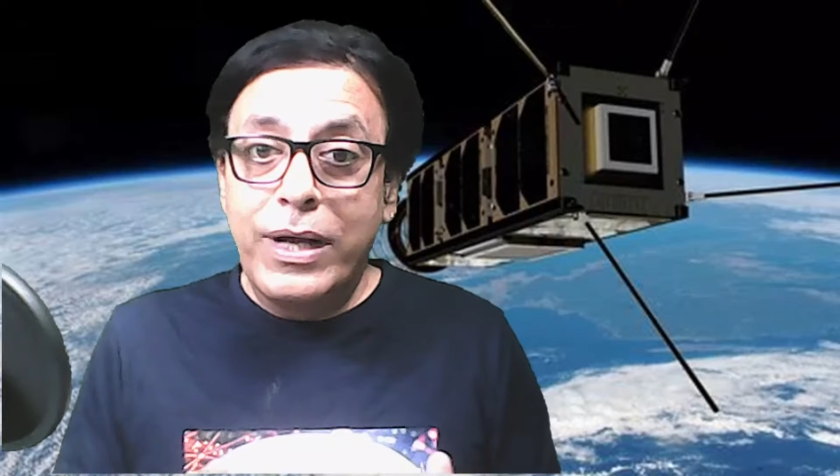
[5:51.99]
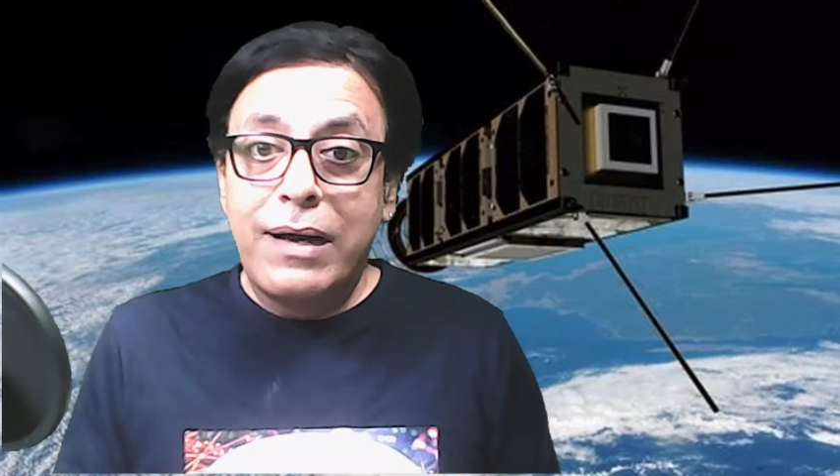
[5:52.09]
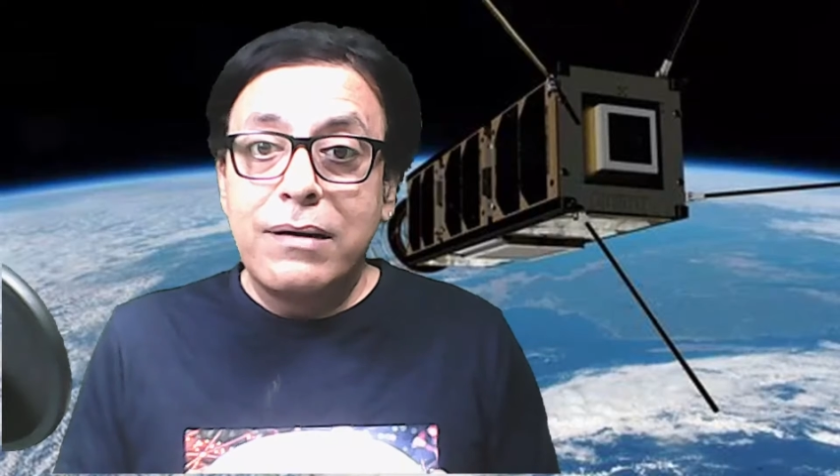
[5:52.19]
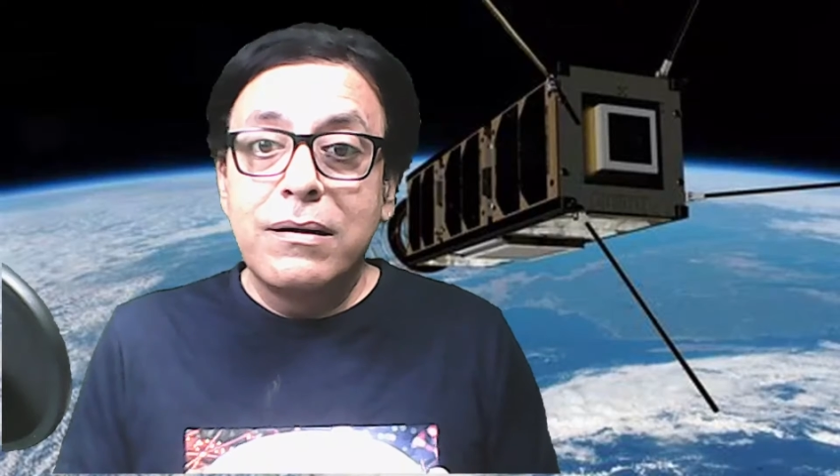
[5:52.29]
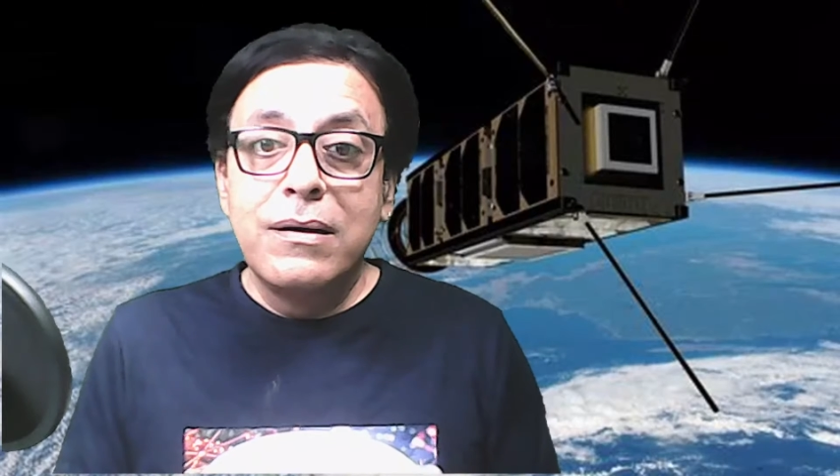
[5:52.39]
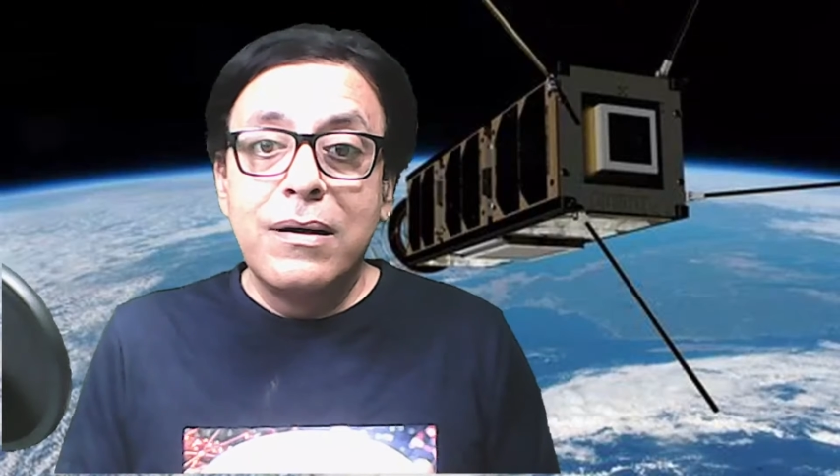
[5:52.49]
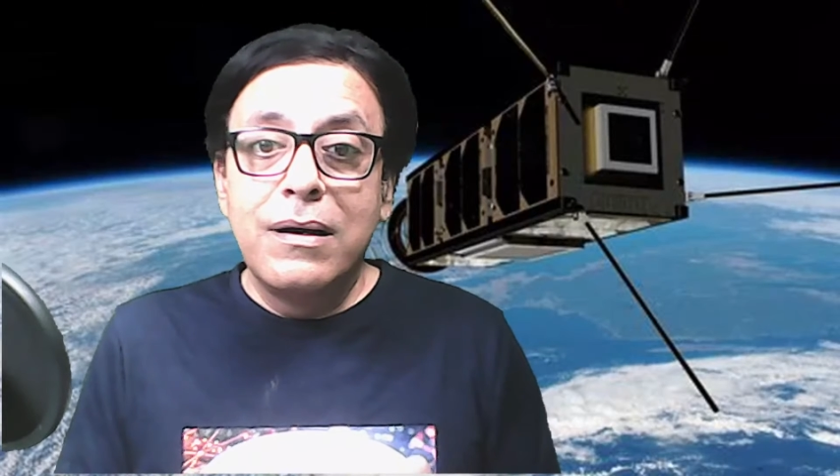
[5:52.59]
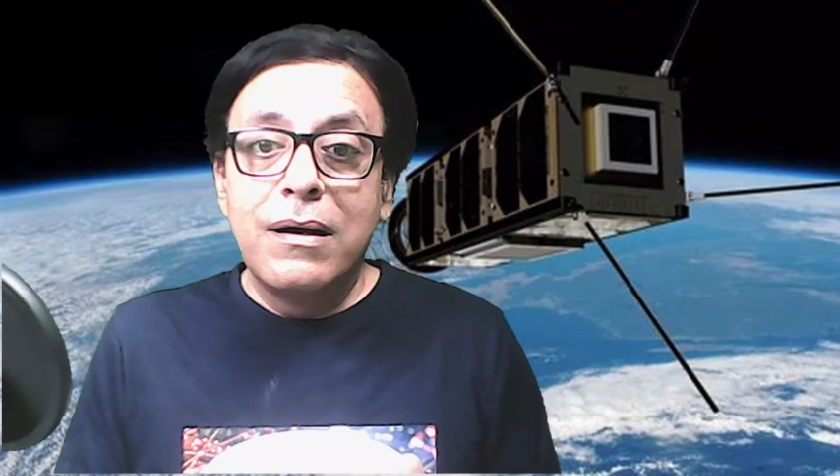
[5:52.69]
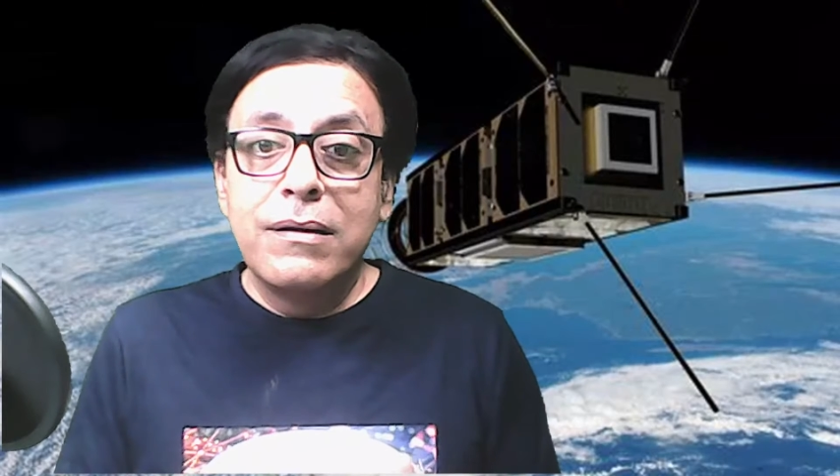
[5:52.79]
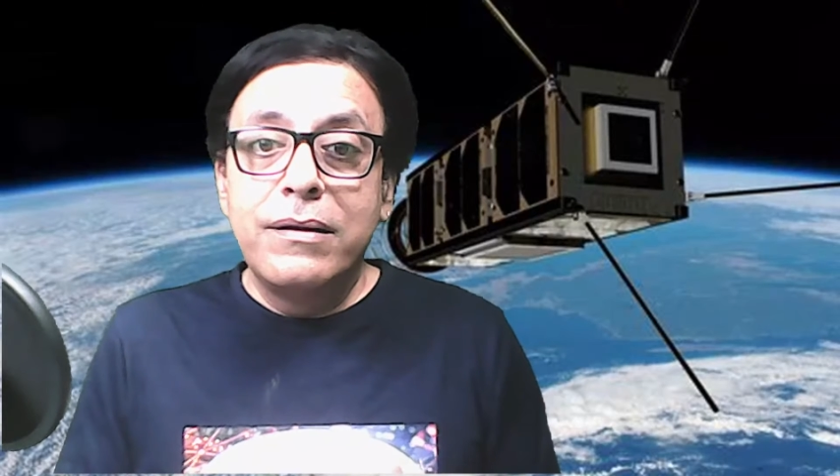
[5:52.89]
that,
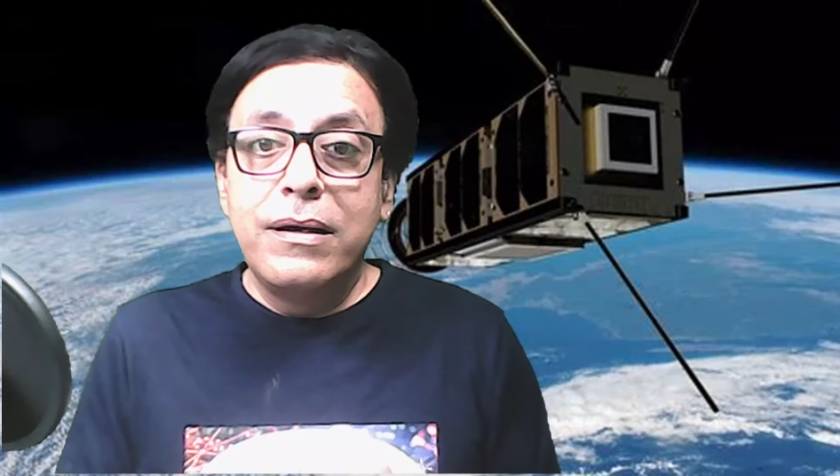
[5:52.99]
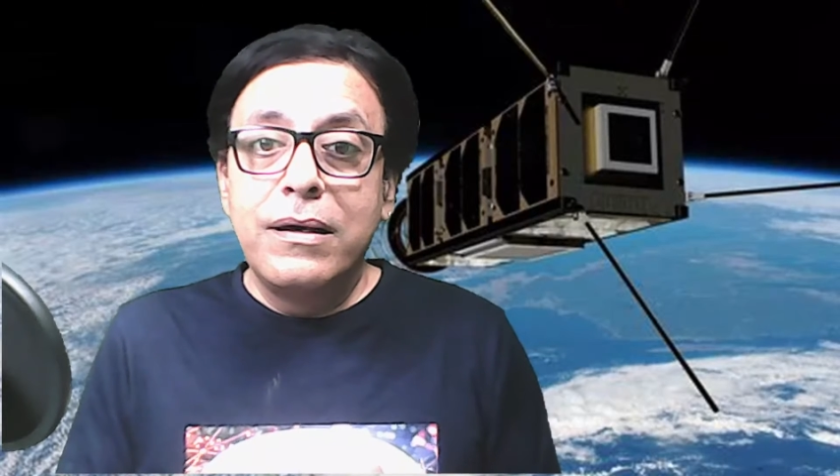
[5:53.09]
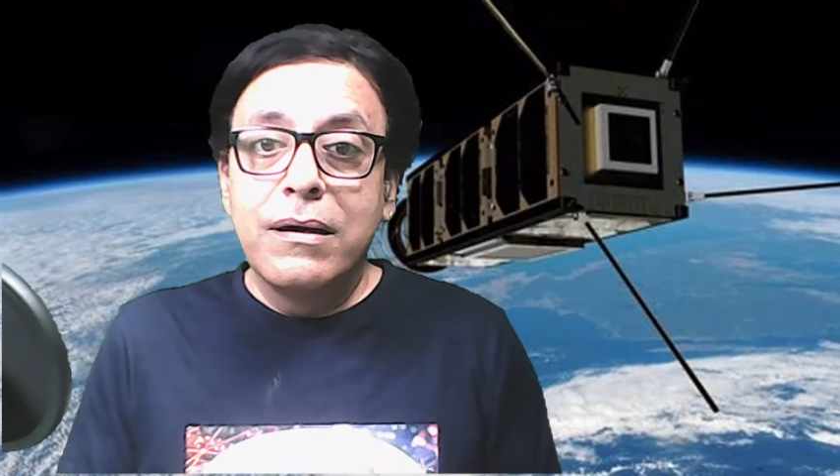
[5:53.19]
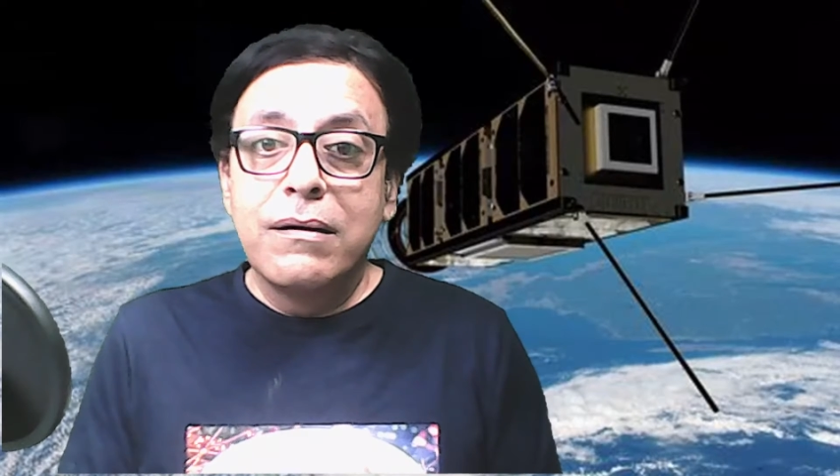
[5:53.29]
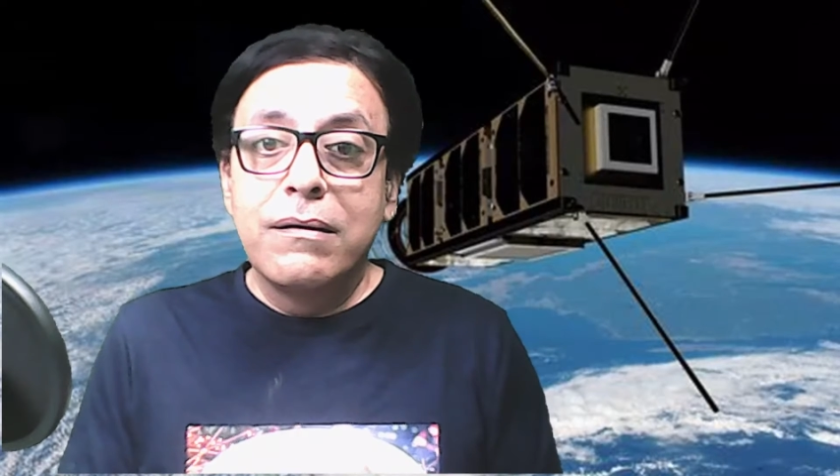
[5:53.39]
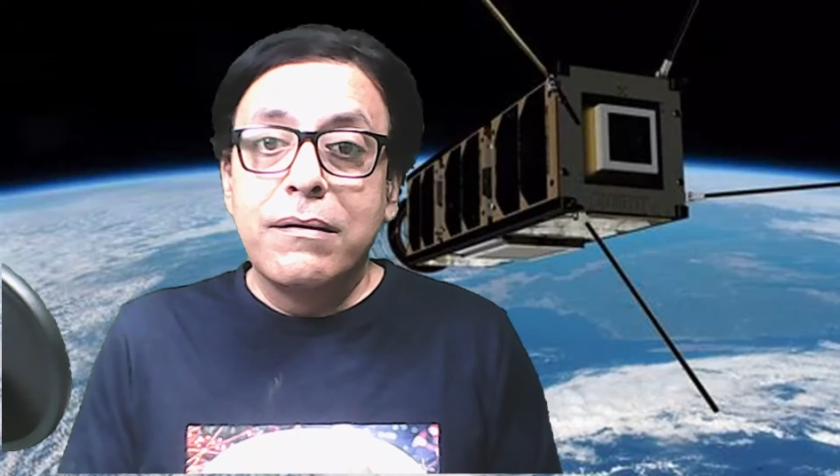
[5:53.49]
the